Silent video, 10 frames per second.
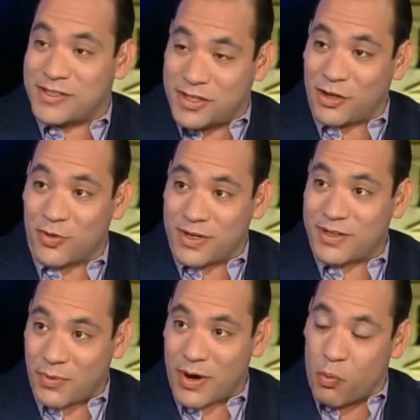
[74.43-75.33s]
children,
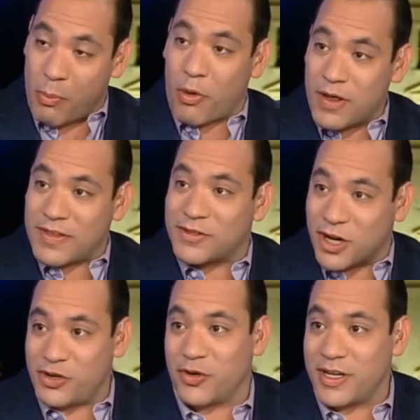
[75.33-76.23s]
right, who were born in this
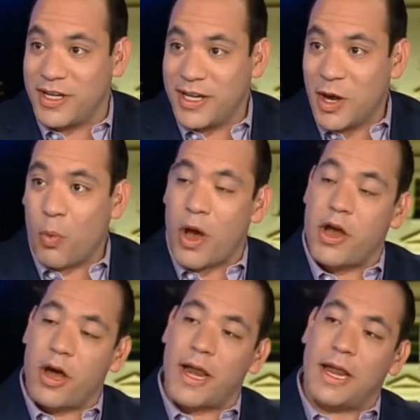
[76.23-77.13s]
country. We're
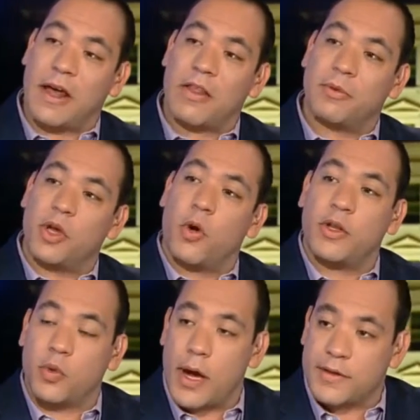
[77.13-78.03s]
not going to allow them to go
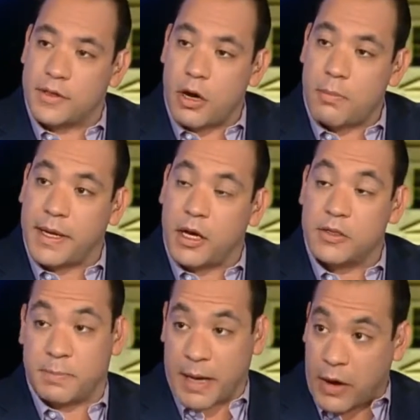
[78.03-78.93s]
into Head Start
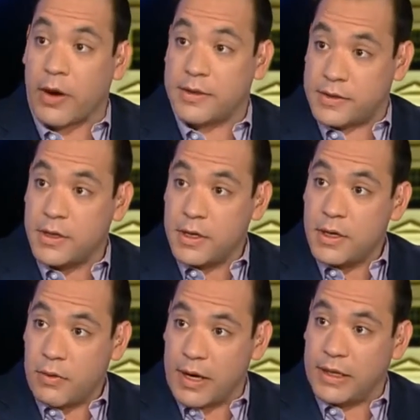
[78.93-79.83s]
because parents,
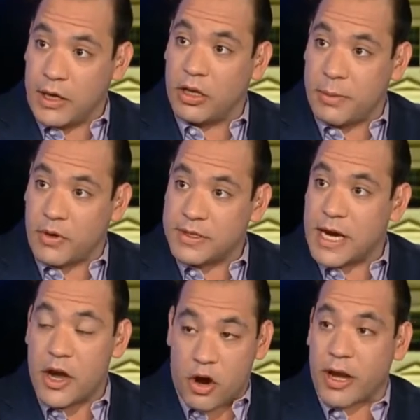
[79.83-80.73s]
right, legal immigrants,
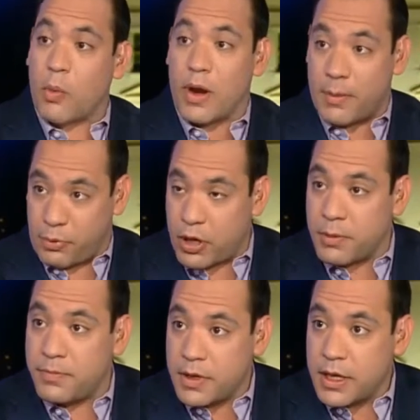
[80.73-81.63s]
are not going to want to put
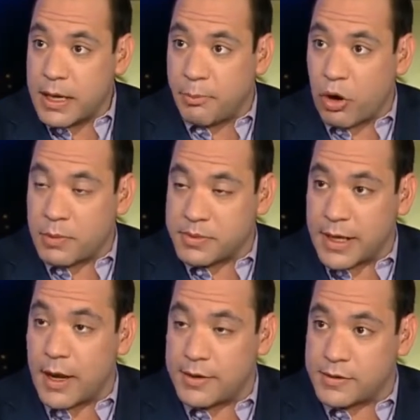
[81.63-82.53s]
them in programs like
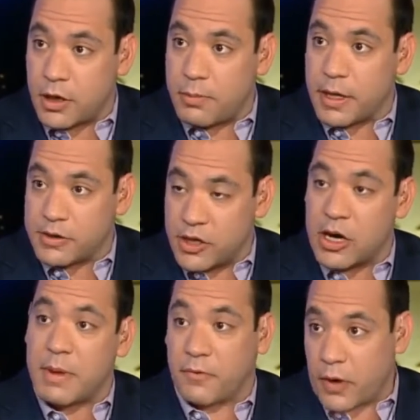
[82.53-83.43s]
Head Start because they're going to
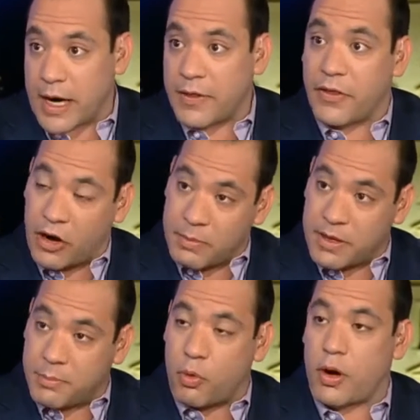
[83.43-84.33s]
be afraid that they're going to be
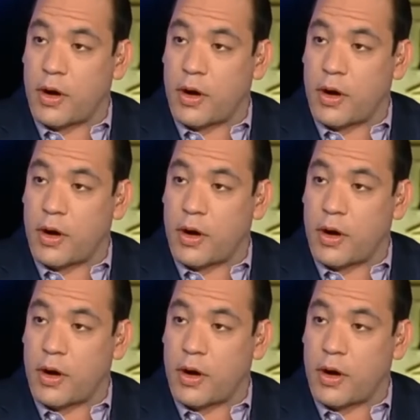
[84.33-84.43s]
deported.